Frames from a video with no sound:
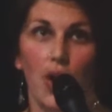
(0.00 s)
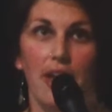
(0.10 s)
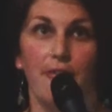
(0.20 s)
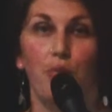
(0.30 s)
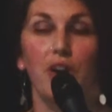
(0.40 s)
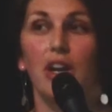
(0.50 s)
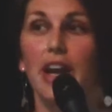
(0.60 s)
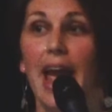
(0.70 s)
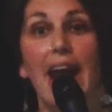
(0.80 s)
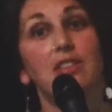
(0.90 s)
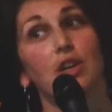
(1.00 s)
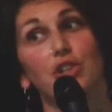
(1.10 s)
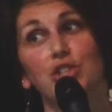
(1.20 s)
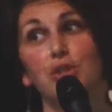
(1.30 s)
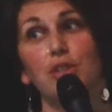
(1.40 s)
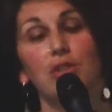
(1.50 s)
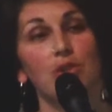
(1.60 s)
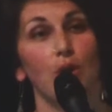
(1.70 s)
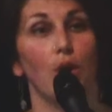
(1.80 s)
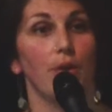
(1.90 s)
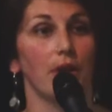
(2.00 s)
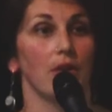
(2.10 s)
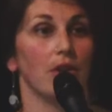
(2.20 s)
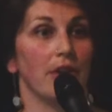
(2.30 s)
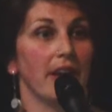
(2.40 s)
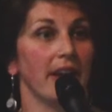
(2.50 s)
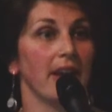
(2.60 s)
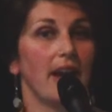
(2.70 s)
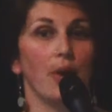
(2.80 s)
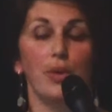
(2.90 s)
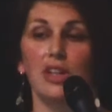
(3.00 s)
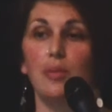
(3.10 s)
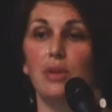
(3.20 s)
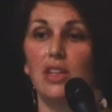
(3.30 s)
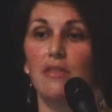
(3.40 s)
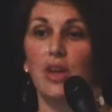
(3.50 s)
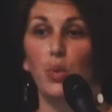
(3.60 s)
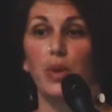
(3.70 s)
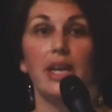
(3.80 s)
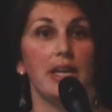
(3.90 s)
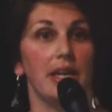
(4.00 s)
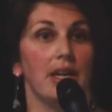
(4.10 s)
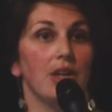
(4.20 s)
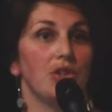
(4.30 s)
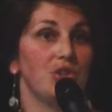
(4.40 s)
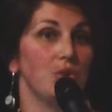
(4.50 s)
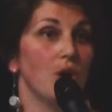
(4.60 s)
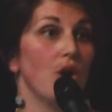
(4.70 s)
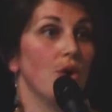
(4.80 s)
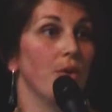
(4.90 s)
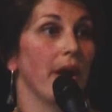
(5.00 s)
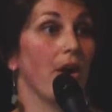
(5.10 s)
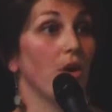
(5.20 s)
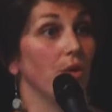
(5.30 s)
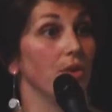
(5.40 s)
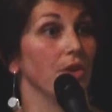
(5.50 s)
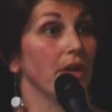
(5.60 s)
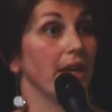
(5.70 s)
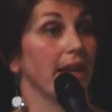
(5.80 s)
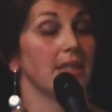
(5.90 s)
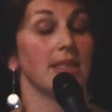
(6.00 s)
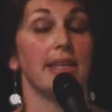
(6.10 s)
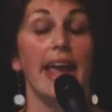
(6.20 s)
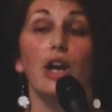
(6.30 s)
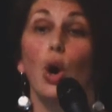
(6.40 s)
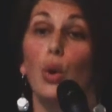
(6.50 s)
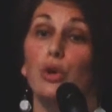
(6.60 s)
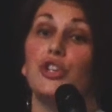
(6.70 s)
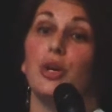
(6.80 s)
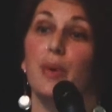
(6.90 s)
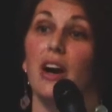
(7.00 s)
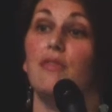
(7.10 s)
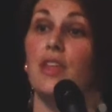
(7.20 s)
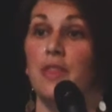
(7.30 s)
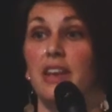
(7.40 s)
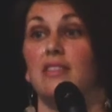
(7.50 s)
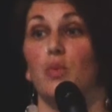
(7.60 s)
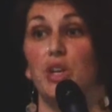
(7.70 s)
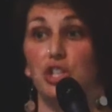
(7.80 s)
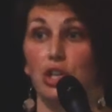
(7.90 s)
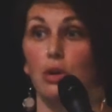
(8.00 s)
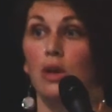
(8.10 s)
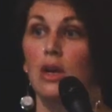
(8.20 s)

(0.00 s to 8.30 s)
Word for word: If we're going to ask our students to own their learning, I really believe that we need to own our own learning and to take ownership of the things that we do.